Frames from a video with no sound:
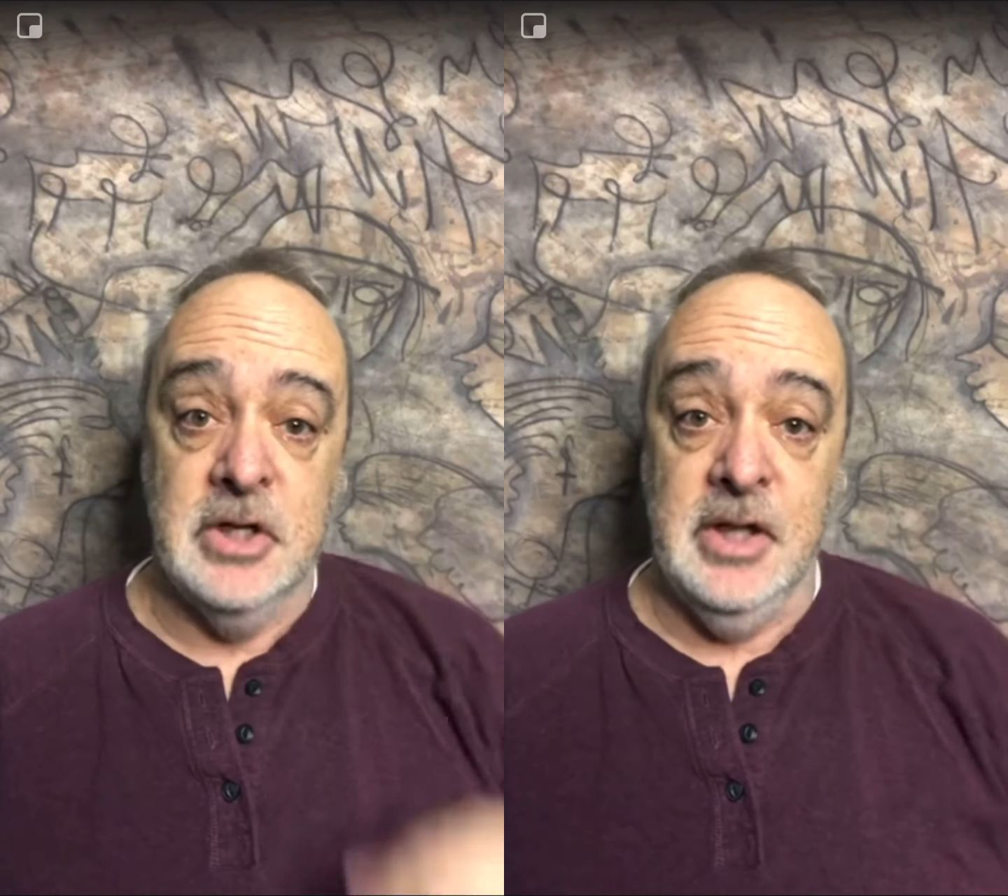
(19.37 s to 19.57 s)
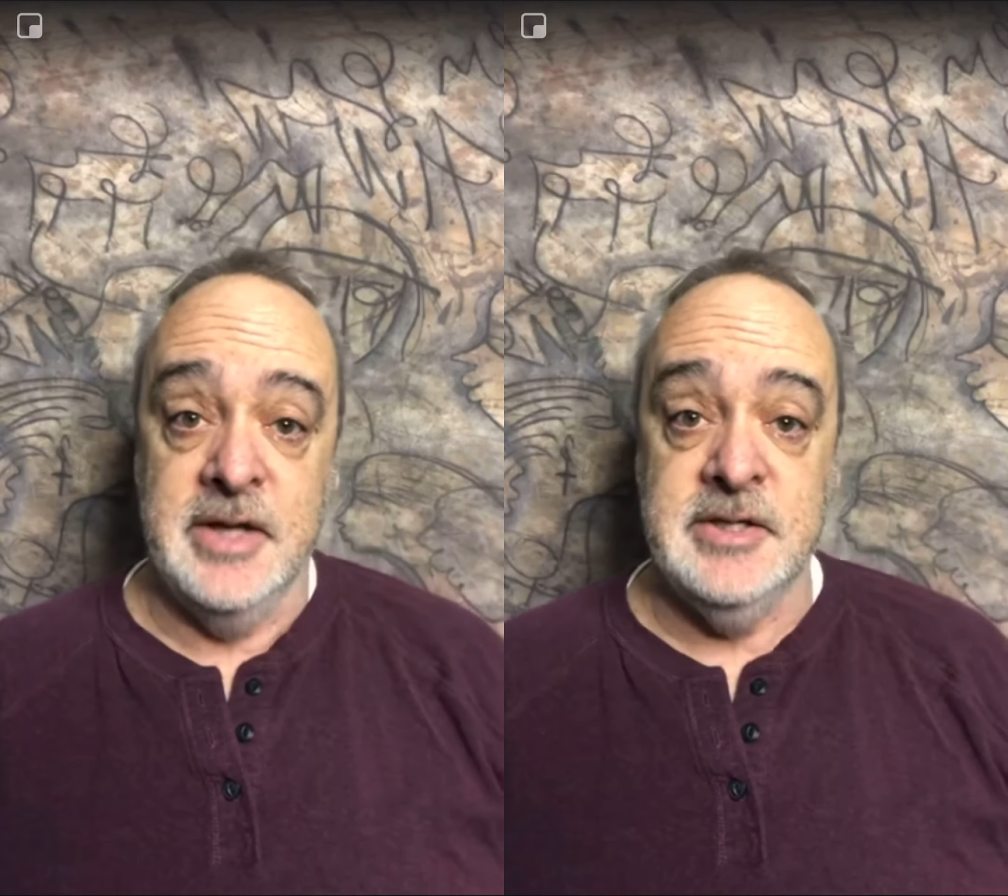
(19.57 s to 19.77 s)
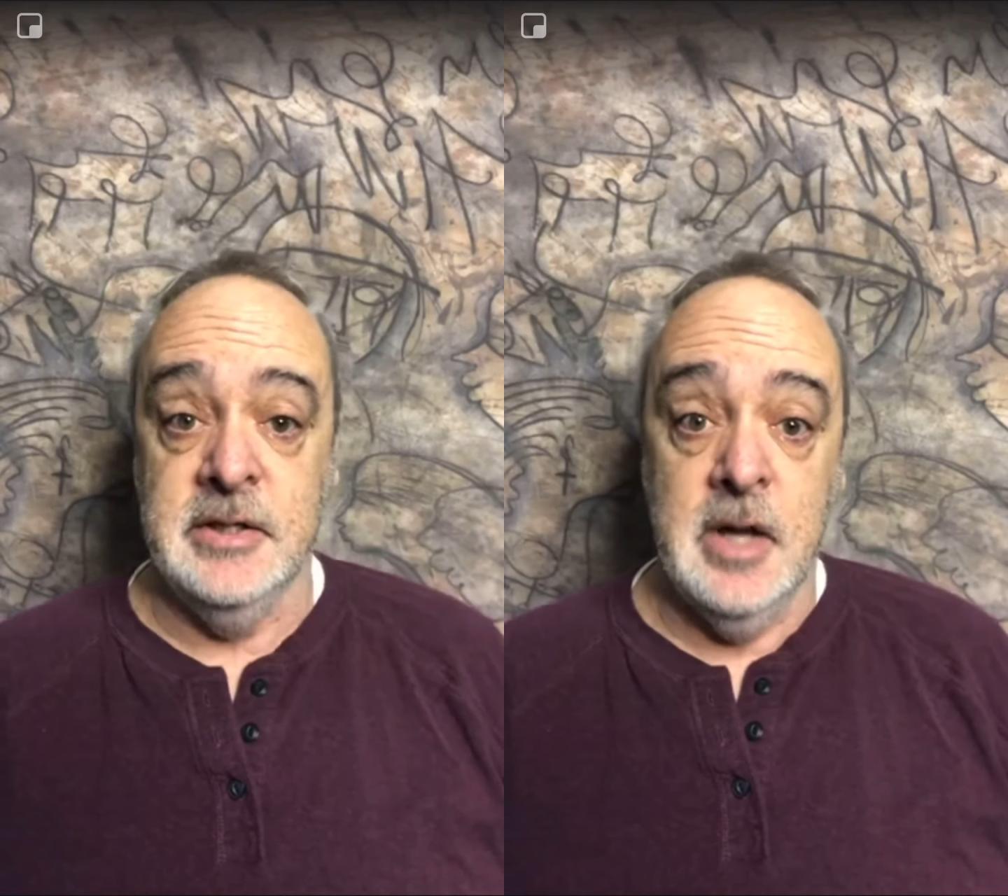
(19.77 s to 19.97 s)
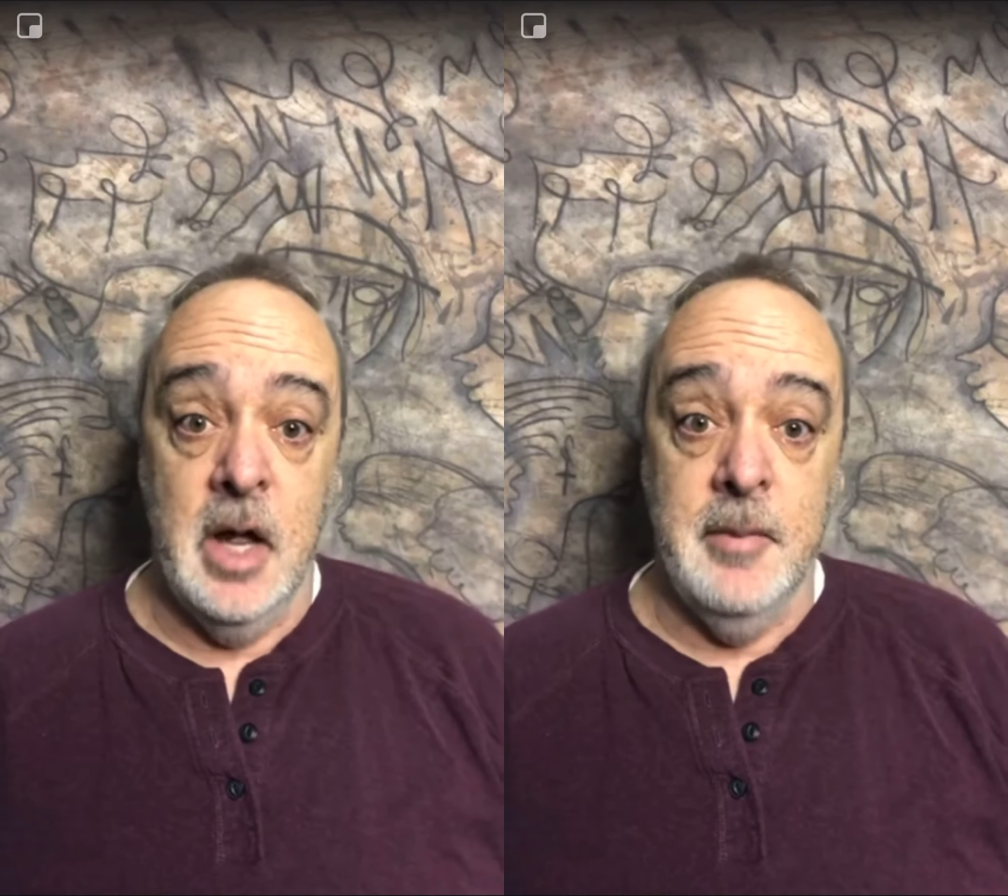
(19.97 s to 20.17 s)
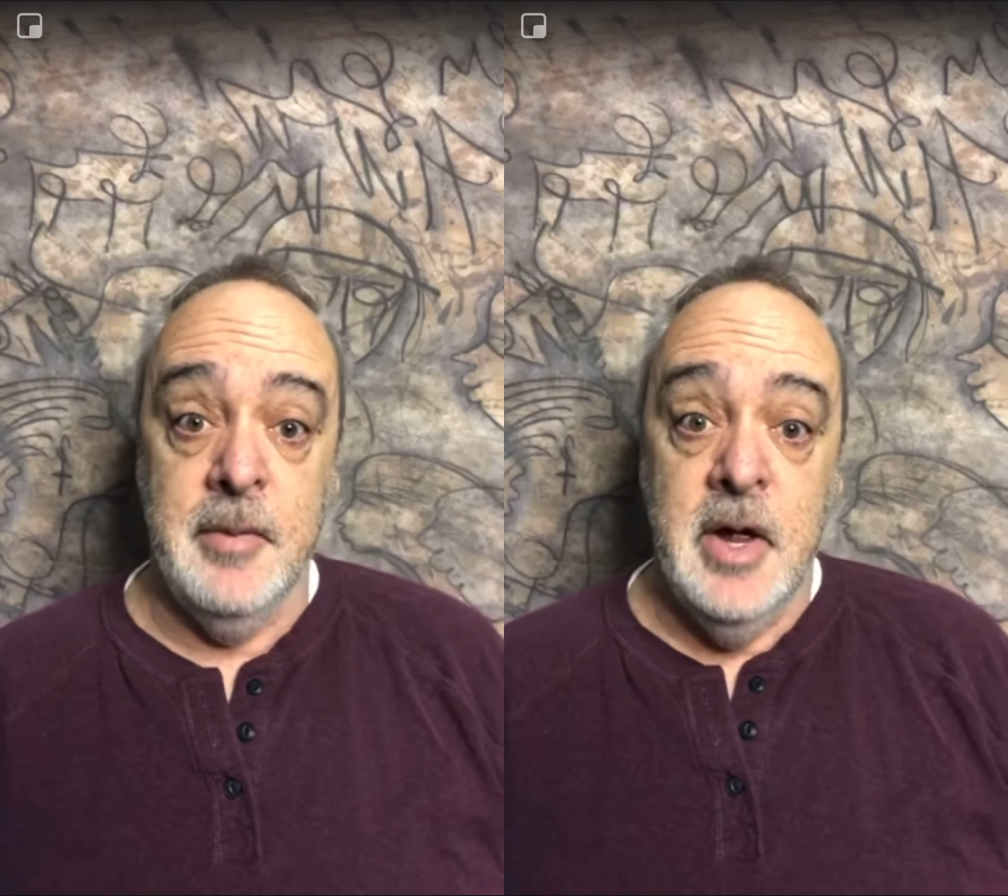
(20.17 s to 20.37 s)

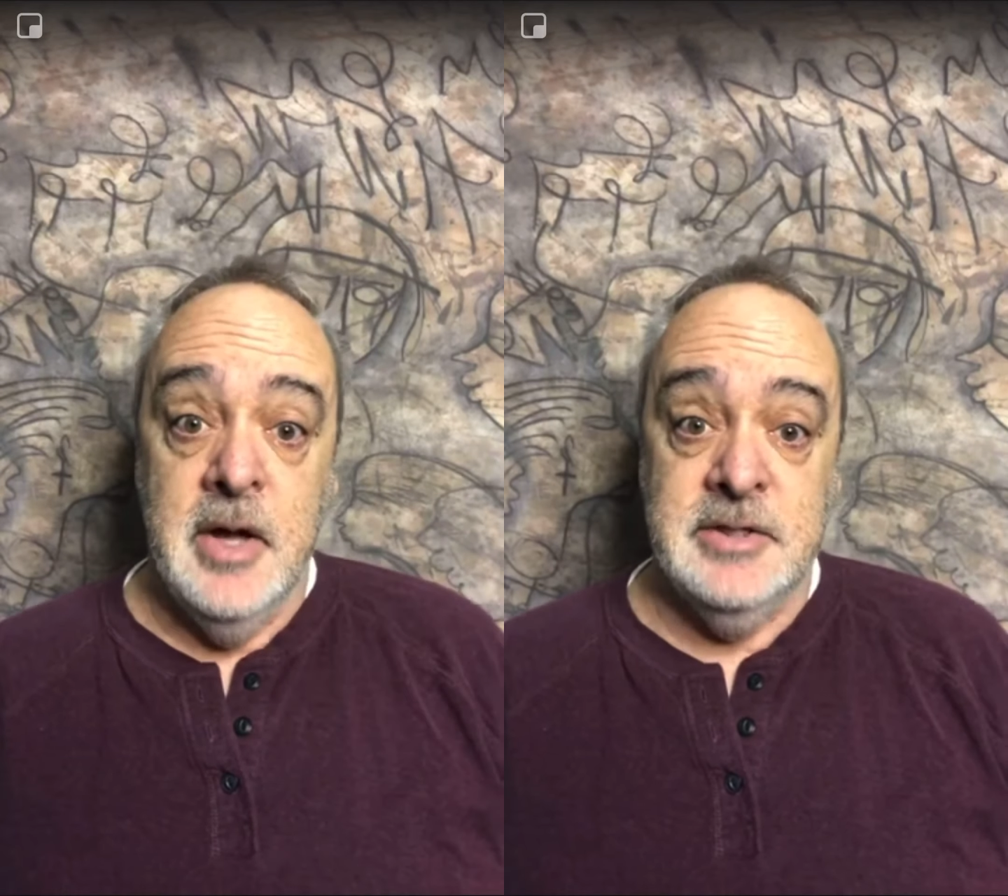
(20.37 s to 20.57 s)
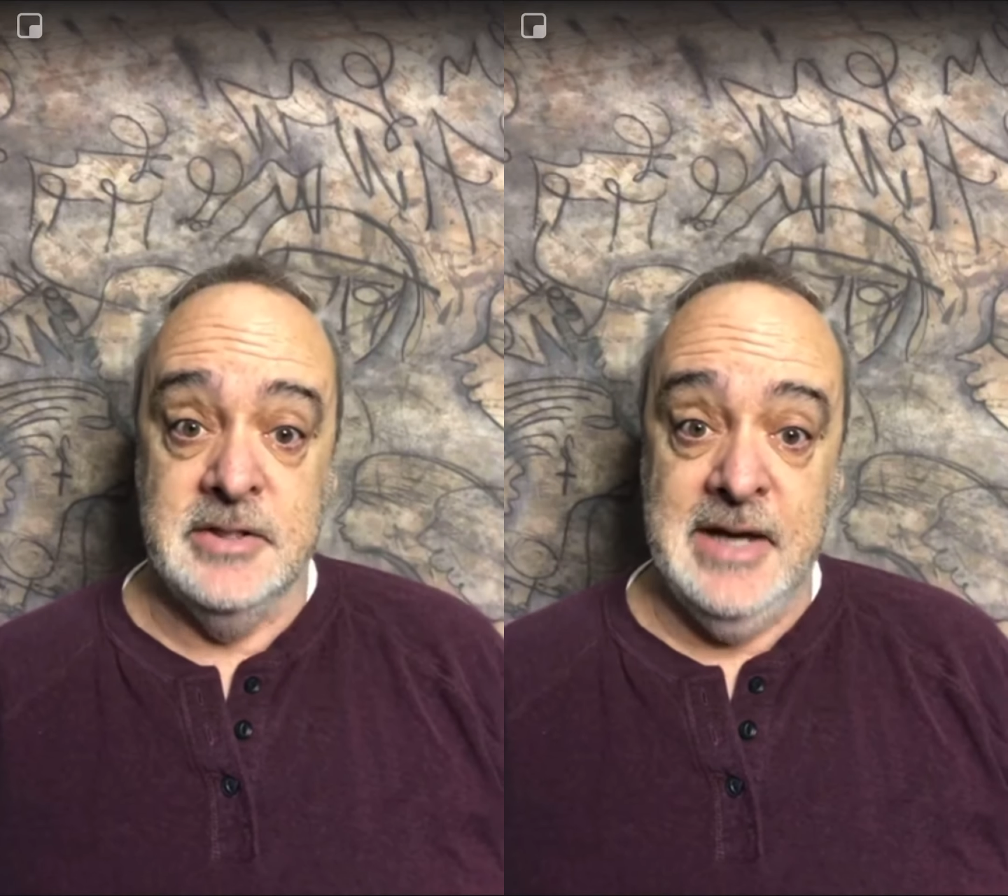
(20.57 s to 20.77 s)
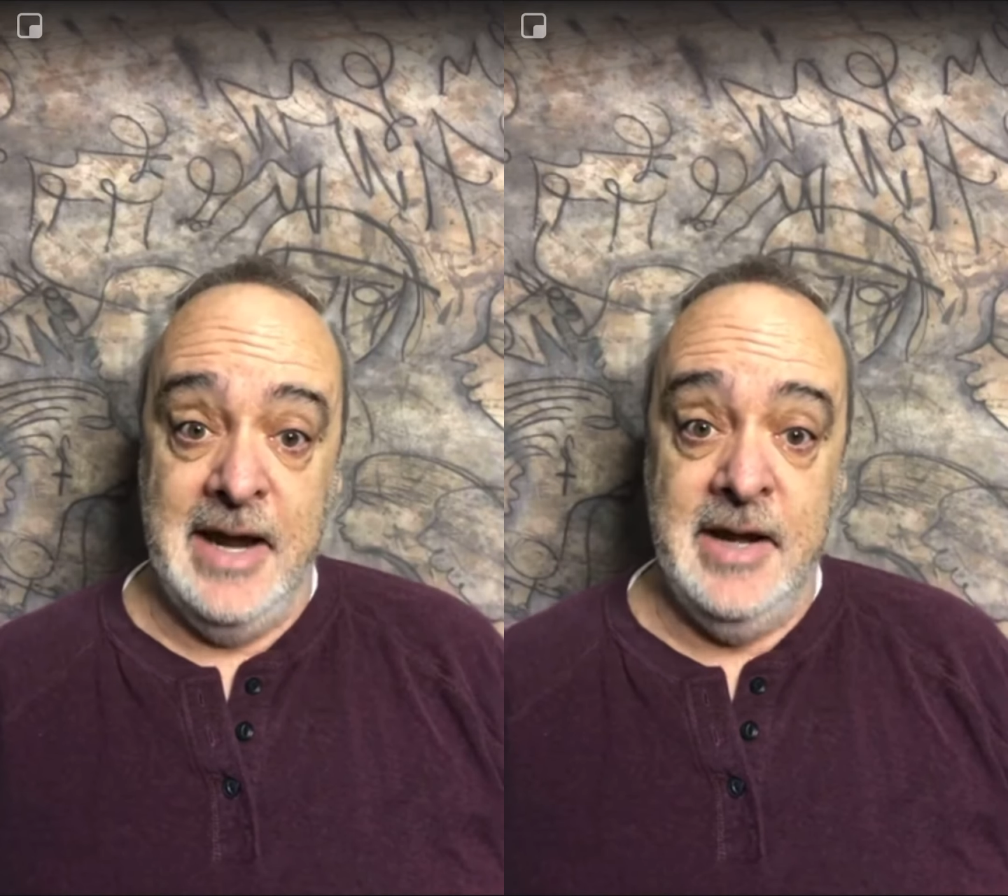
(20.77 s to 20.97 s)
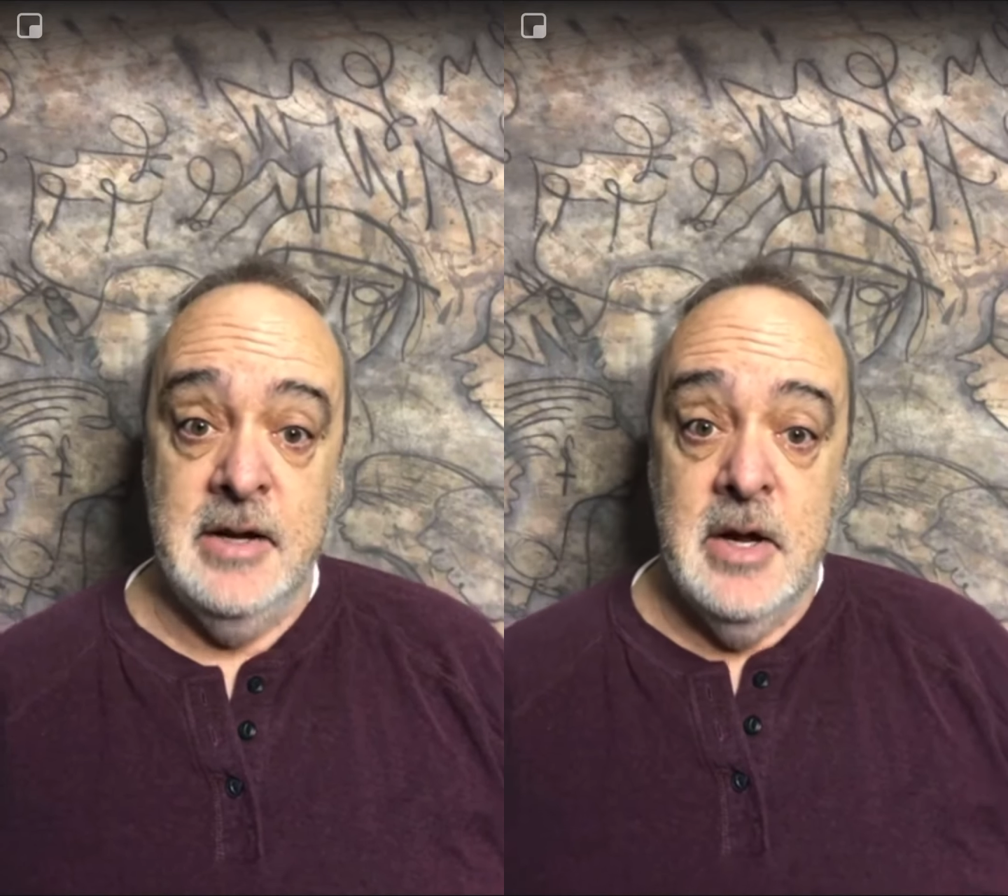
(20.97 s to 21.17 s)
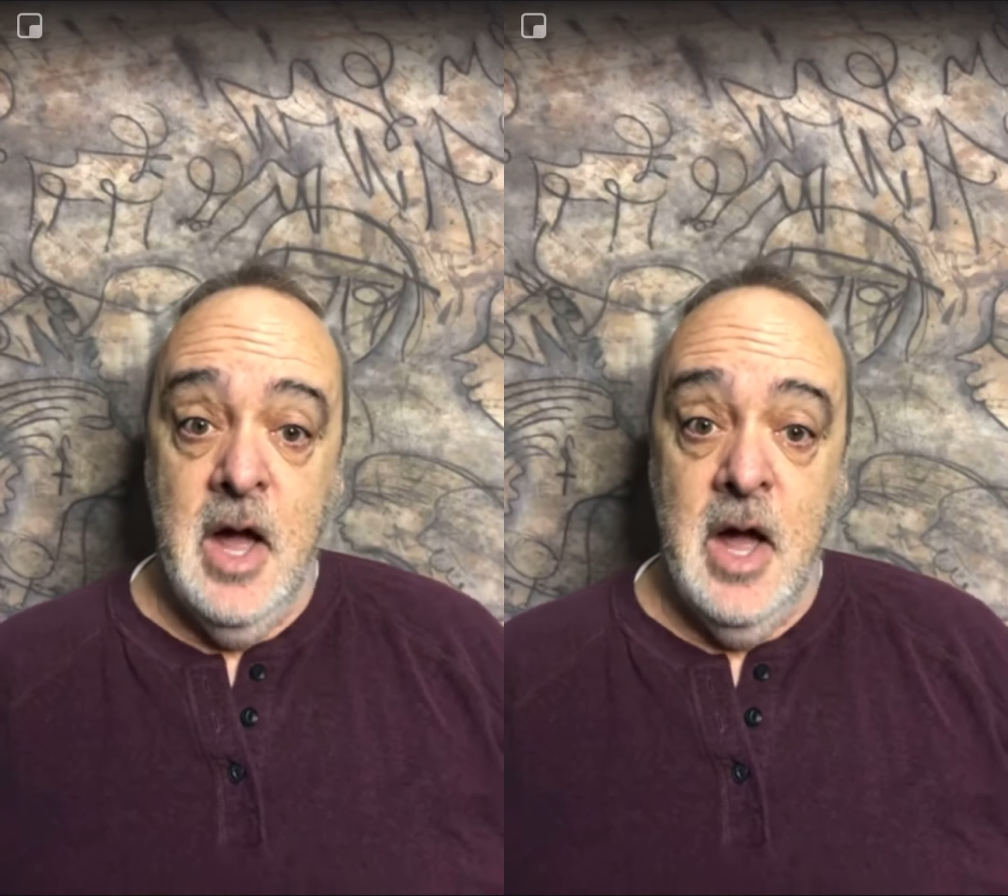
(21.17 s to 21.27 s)
lesson today.